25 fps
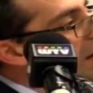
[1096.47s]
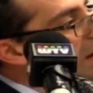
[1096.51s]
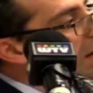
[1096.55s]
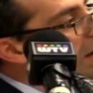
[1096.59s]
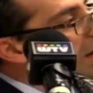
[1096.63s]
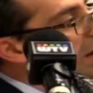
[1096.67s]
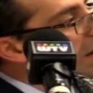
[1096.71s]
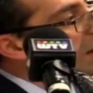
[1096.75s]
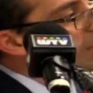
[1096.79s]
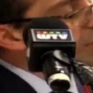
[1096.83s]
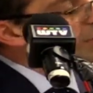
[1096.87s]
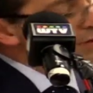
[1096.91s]

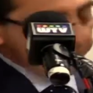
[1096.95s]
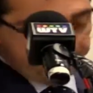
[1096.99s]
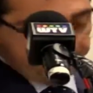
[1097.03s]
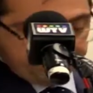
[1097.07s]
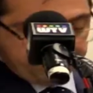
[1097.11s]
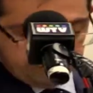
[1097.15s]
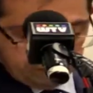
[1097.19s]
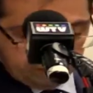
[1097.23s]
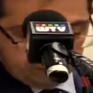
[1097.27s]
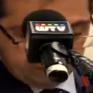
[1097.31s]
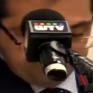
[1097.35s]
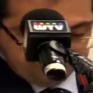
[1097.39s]
would have thought,
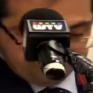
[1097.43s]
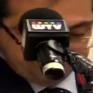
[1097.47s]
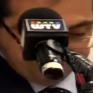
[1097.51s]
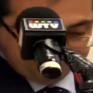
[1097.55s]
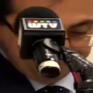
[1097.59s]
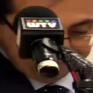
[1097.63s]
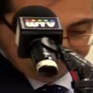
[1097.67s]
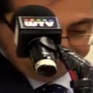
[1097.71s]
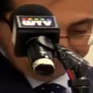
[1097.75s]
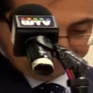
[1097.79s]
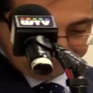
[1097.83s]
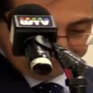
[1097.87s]

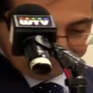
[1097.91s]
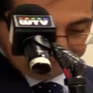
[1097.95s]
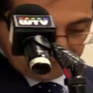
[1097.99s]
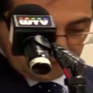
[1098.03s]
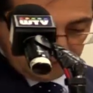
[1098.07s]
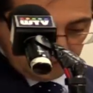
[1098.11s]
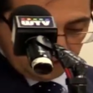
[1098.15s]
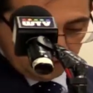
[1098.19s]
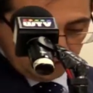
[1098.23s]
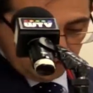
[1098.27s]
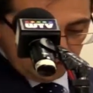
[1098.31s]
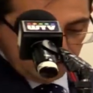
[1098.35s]

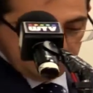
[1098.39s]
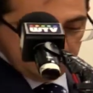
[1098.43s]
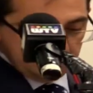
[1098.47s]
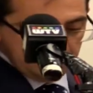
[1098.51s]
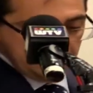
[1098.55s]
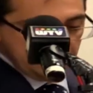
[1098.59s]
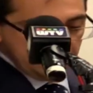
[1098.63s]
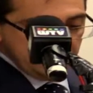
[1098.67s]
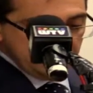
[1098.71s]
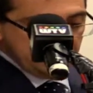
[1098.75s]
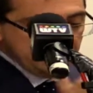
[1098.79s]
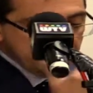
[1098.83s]
and
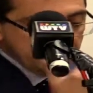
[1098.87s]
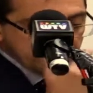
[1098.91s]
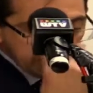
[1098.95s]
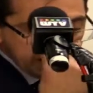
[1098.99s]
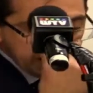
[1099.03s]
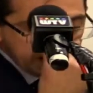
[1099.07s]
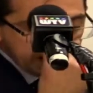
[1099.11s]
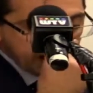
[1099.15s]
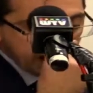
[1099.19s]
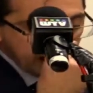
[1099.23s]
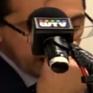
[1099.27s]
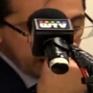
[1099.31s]

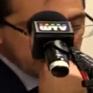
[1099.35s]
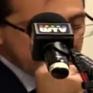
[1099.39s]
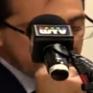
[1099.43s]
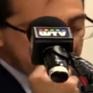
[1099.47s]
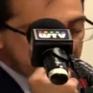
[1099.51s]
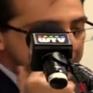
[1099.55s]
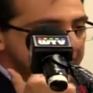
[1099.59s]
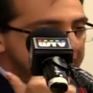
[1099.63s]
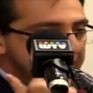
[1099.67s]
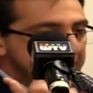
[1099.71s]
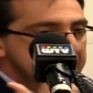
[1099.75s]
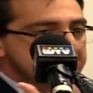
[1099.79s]

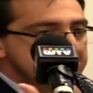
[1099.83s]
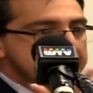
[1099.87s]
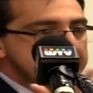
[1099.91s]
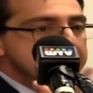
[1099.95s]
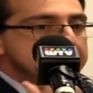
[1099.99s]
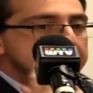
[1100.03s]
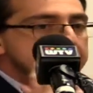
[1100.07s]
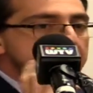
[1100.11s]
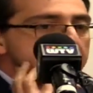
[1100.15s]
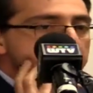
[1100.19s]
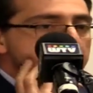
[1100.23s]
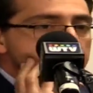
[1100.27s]
this is
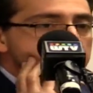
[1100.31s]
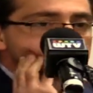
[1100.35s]
actually the